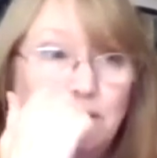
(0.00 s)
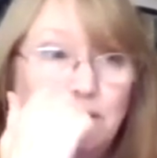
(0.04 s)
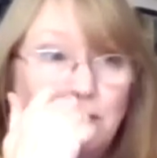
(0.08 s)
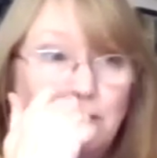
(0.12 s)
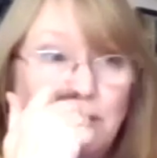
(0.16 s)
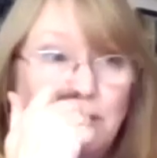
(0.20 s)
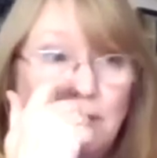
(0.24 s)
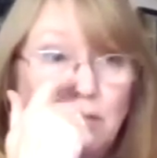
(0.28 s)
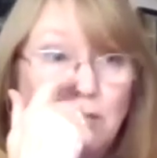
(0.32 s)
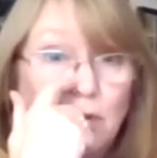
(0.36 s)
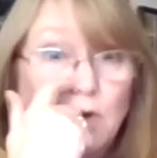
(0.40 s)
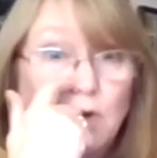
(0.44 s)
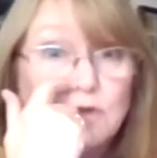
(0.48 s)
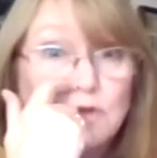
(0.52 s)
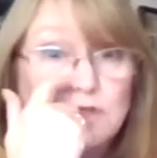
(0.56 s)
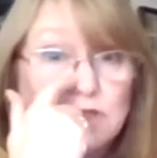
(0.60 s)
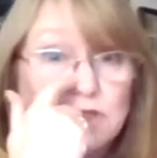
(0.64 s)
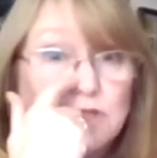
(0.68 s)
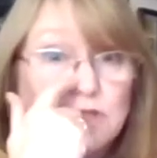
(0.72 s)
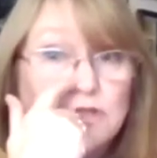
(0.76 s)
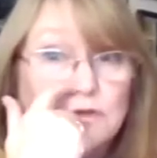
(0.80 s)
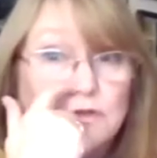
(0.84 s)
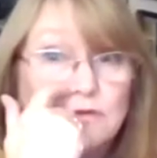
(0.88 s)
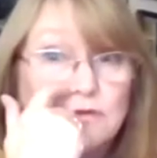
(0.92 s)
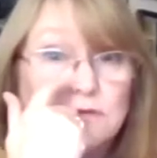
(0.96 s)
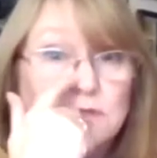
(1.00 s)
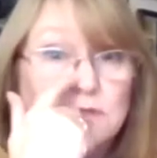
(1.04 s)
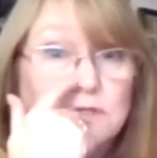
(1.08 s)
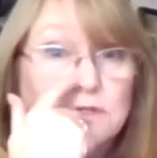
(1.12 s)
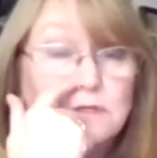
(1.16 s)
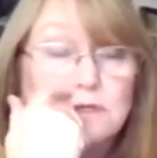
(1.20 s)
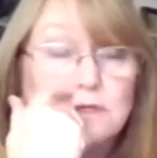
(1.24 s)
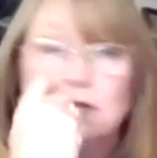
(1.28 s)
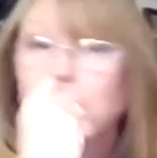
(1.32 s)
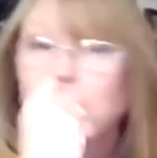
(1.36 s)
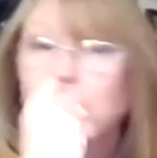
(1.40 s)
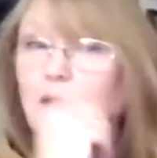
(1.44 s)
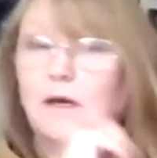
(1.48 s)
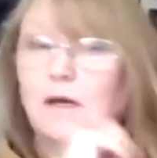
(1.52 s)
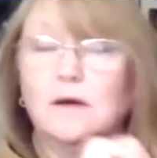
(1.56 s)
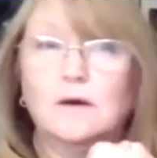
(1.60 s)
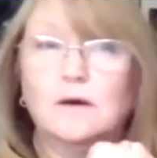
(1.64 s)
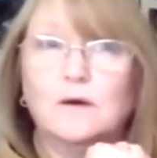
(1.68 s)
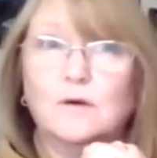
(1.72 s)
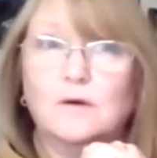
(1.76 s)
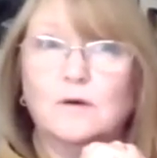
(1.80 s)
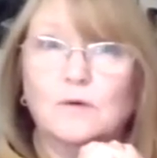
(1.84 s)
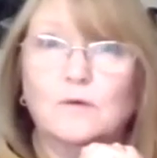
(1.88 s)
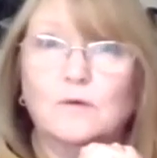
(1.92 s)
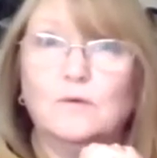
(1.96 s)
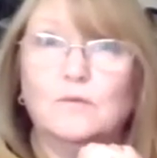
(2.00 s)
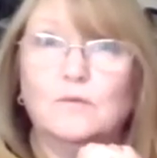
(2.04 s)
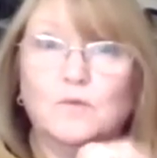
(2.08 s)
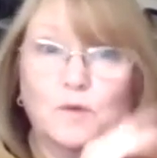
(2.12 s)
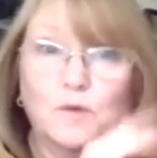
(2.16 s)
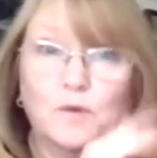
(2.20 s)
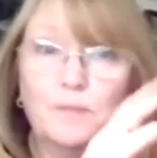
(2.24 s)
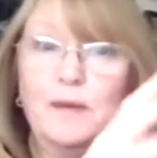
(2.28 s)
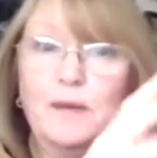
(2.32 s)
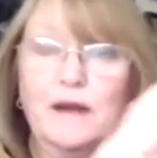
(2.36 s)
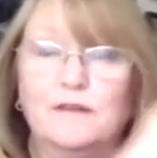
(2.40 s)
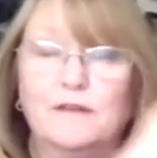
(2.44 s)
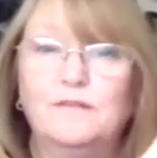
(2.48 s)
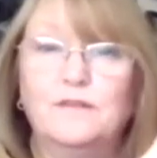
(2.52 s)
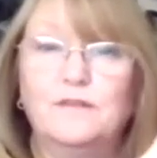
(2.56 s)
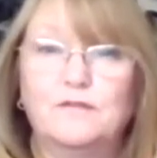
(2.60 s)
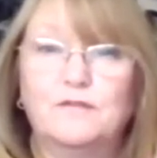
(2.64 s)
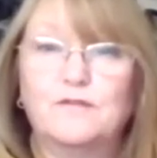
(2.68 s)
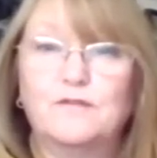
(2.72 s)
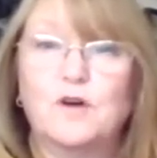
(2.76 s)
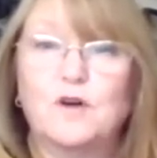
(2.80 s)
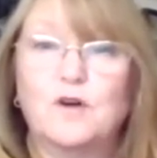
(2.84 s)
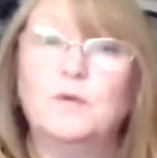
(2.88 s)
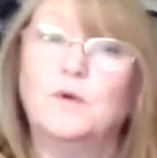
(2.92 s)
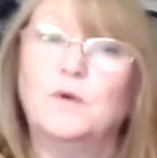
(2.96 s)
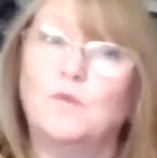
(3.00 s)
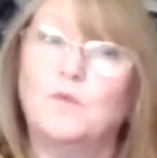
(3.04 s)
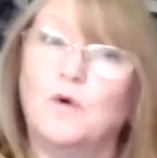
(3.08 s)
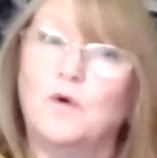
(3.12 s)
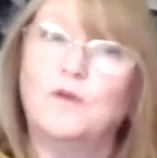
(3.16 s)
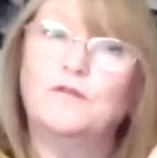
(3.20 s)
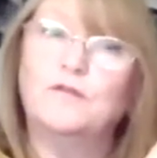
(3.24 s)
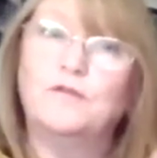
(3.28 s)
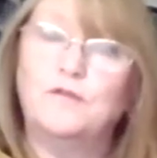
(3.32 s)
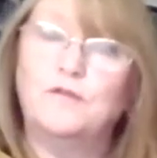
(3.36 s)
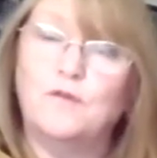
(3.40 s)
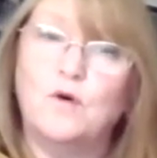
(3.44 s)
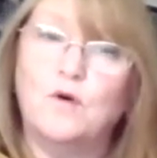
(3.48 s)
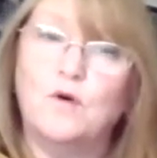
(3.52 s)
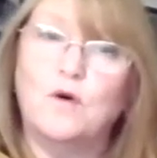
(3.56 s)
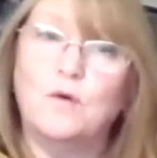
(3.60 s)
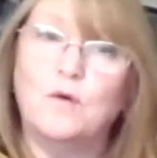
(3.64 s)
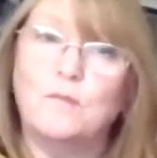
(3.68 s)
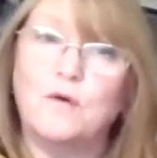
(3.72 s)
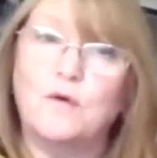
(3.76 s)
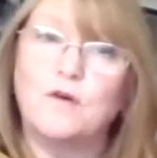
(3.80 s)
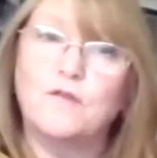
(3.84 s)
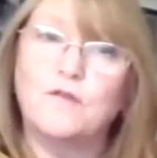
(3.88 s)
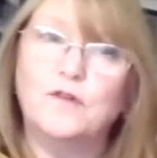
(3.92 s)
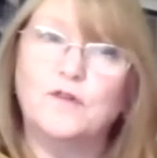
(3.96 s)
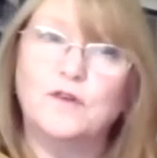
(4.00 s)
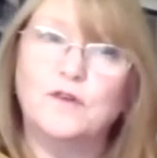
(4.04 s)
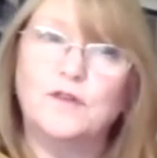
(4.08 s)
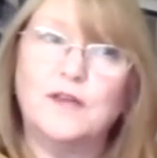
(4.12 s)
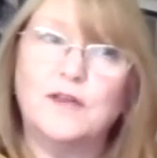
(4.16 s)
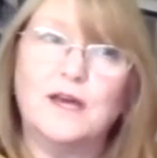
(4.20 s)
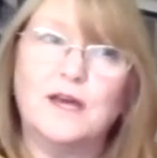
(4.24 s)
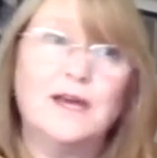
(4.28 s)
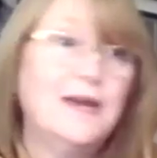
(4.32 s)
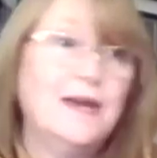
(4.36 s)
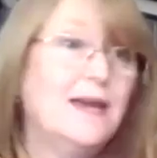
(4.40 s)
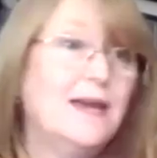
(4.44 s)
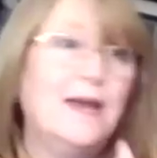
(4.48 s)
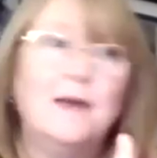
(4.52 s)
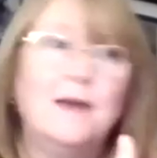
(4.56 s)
most students would benefit from in one form or another.